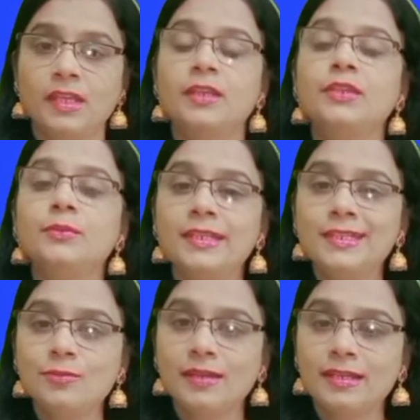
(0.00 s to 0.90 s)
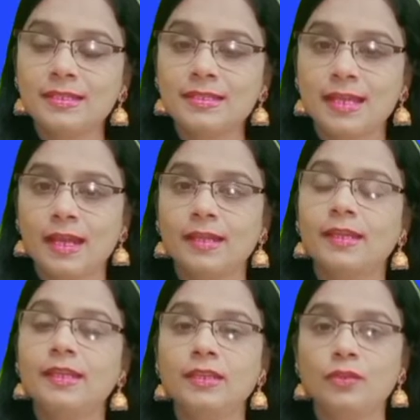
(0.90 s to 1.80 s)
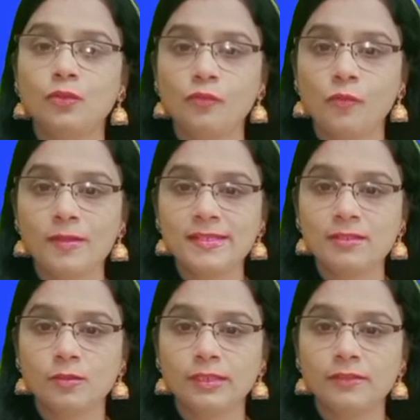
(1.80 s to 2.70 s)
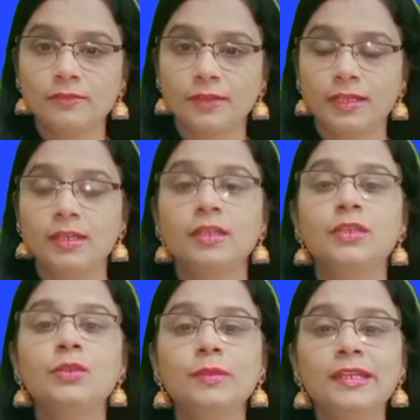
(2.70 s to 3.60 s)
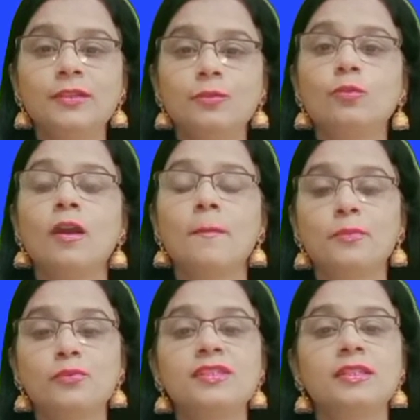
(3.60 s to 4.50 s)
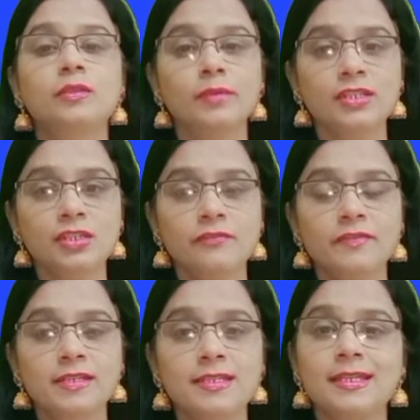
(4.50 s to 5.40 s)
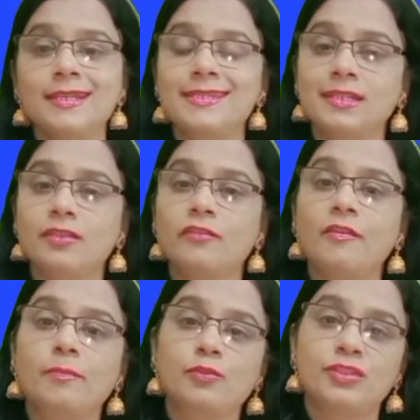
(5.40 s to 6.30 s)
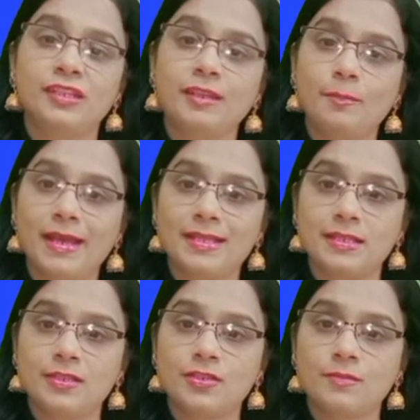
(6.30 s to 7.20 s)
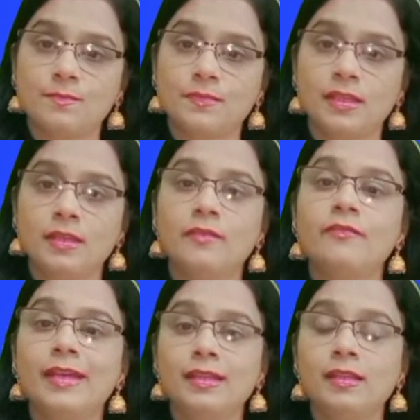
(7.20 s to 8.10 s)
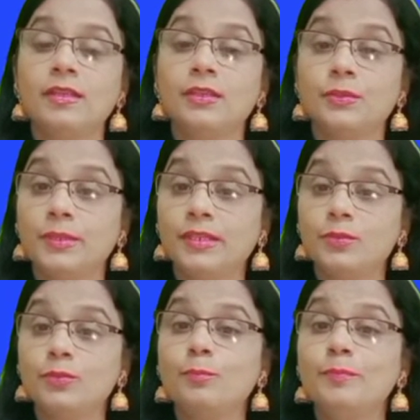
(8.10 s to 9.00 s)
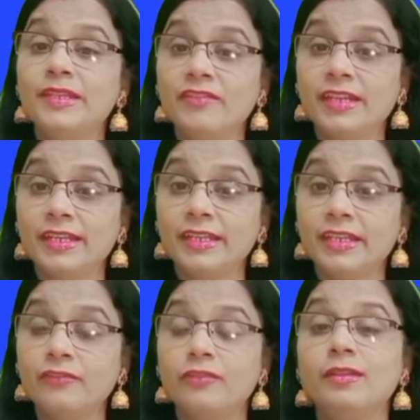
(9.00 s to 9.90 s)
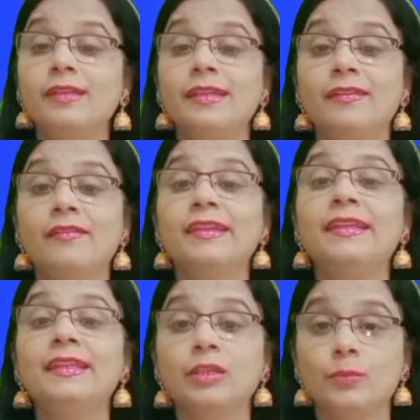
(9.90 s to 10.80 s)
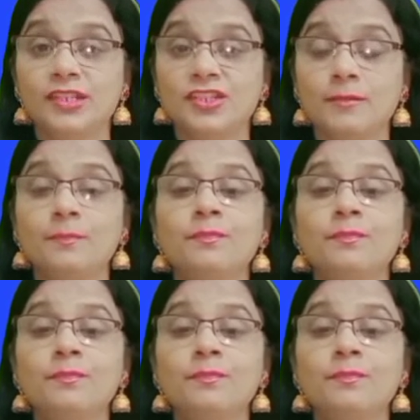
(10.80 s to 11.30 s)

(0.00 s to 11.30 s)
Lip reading: You need to understand in the true, false, not given, you need to approach the question first instead of approaching the passage. Well, you need to be very careful in reading the question